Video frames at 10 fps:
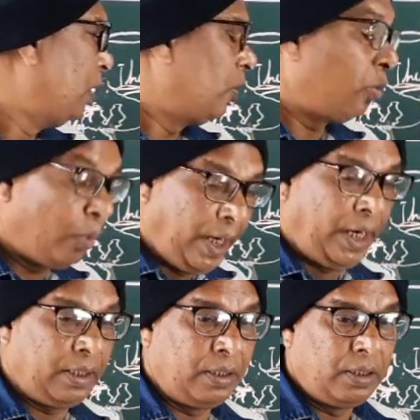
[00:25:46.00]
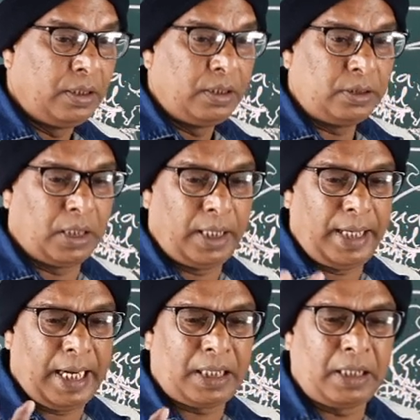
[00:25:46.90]
when the
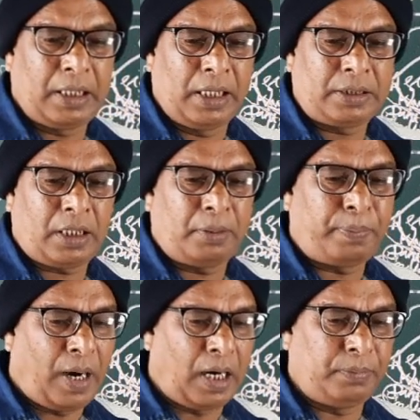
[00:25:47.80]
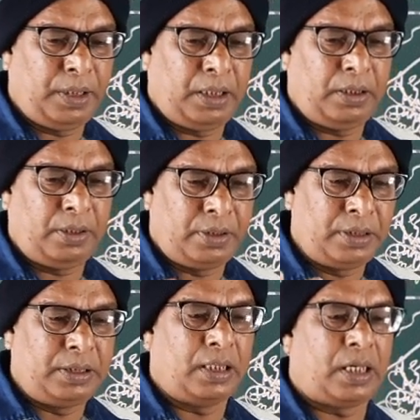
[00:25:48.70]
agricultural farming
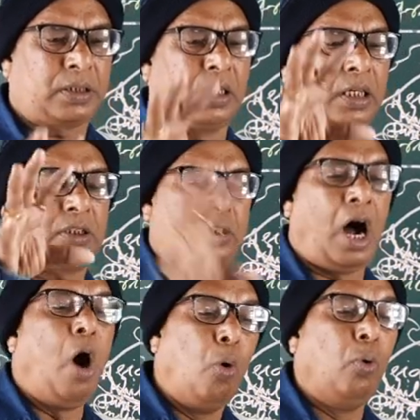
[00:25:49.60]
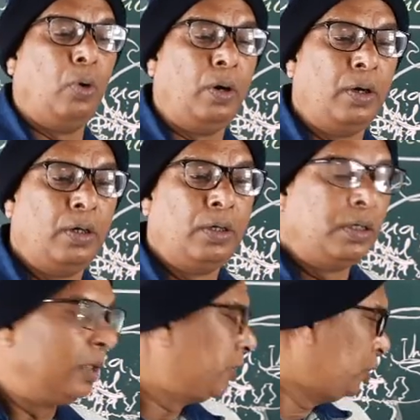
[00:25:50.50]
near the town
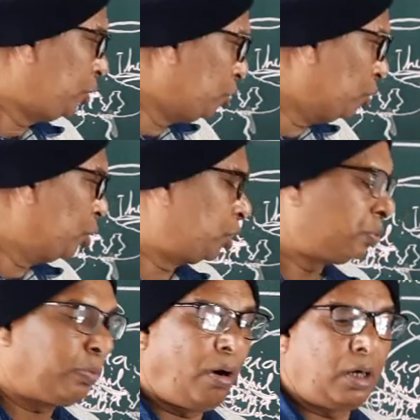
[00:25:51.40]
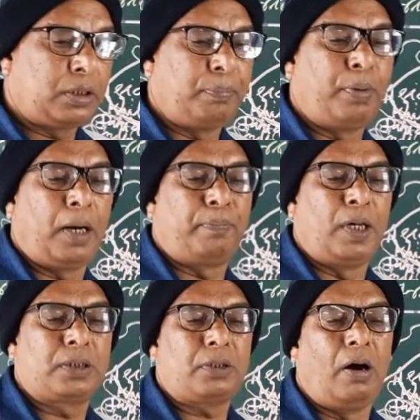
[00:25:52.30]
used for the
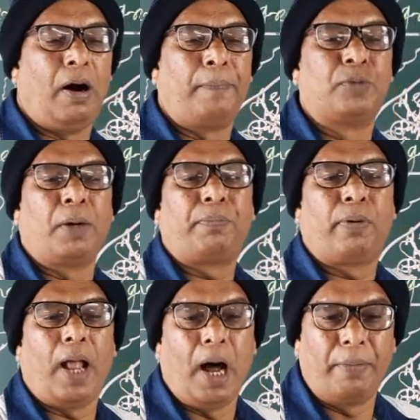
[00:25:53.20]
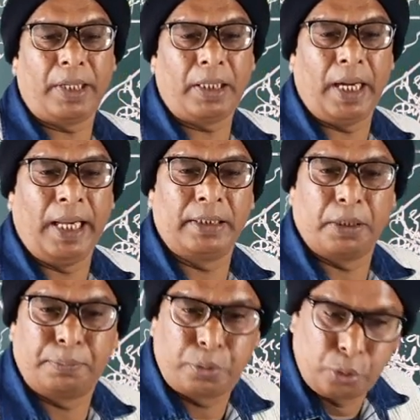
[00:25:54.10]
purpose of the flowering and
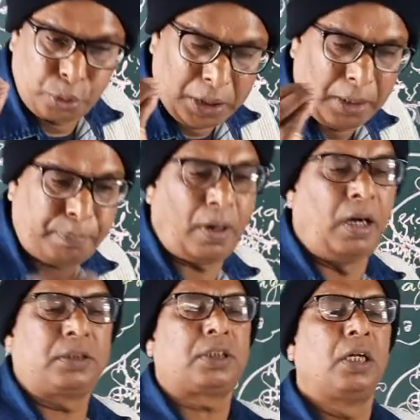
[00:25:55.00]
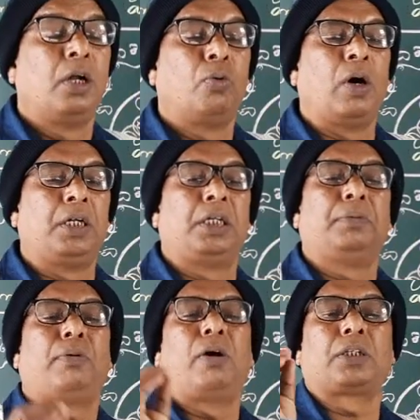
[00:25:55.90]
the fruitial plants only
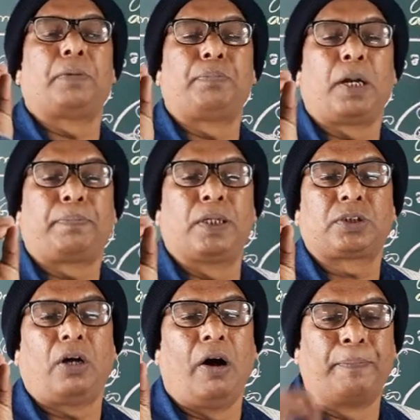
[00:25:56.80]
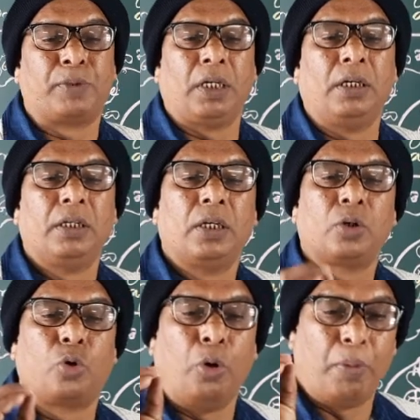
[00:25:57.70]
for the purpose of the
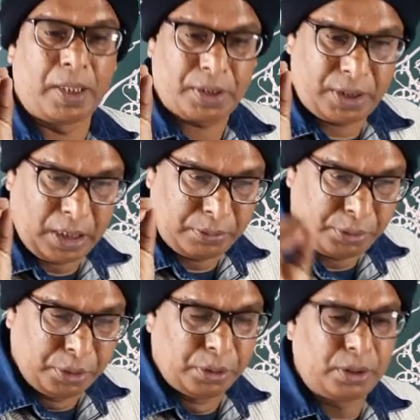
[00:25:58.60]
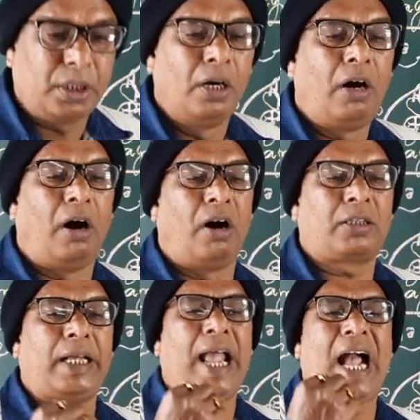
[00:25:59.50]
commercial use or
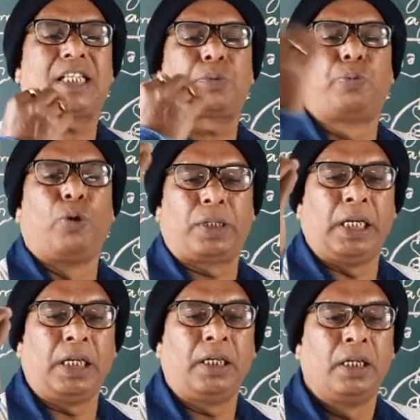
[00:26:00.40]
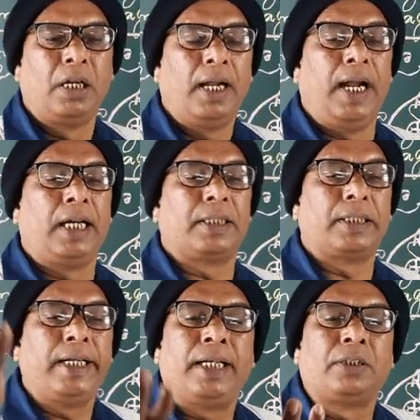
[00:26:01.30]
the exporting and
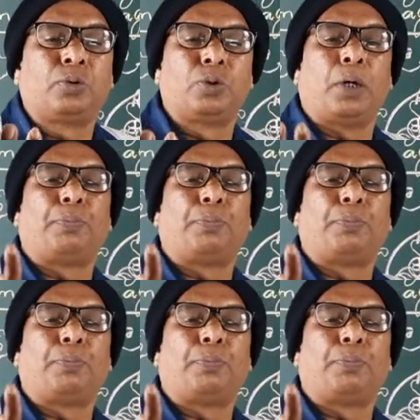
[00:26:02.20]
gain to the